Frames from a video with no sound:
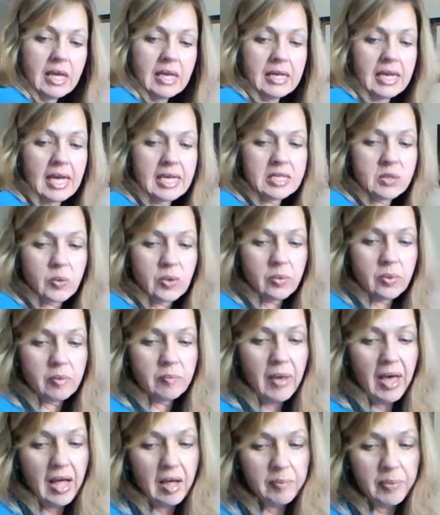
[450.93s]
Next, we will
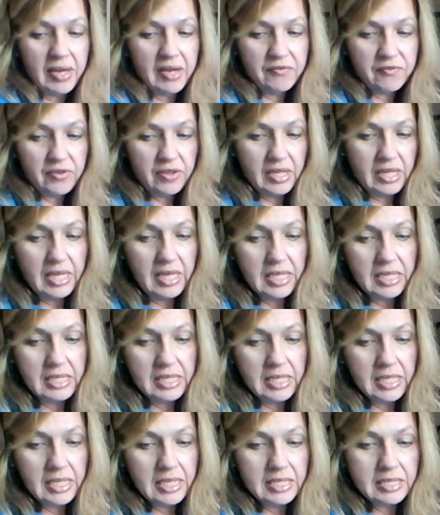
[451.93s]
palpate for the
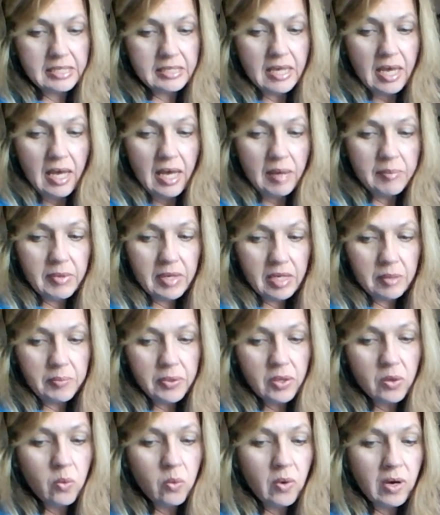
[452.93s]
kidneys. I'm going to
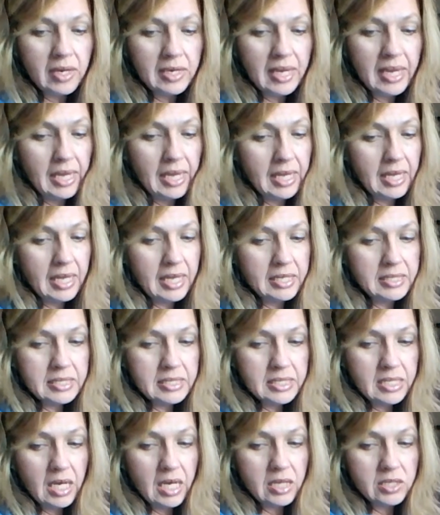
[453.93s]
put one
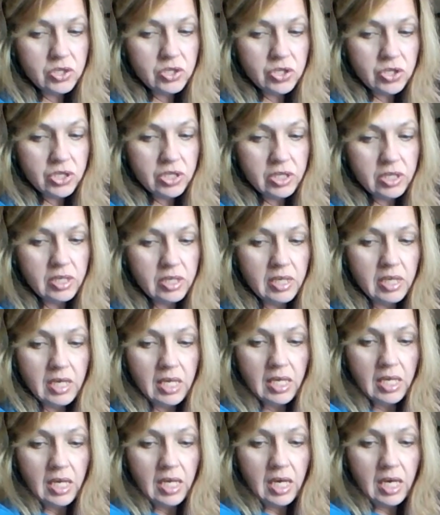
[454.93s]
hand under
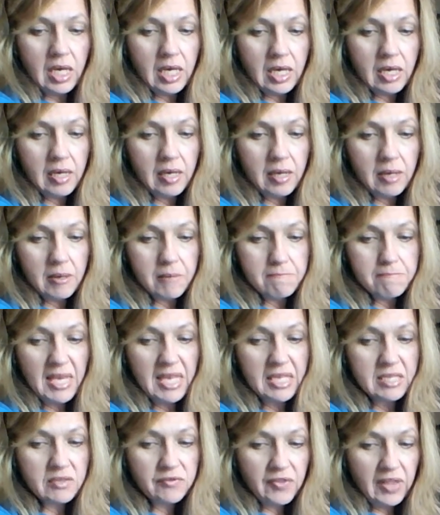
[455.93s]

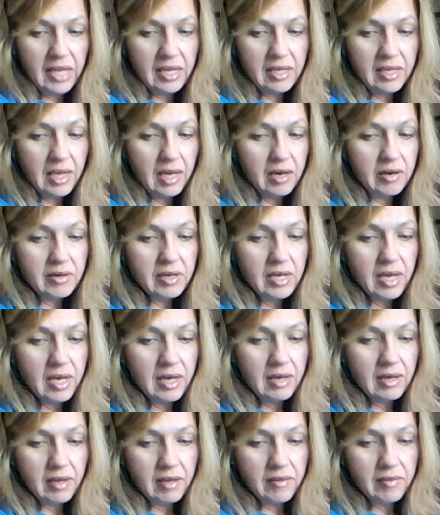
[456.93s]
his flank
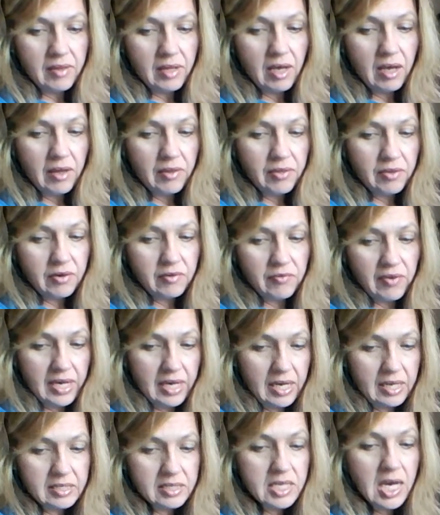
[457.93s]
area and the other right
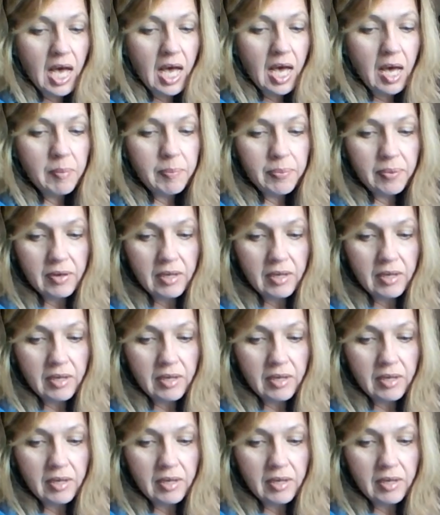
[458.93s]
on top.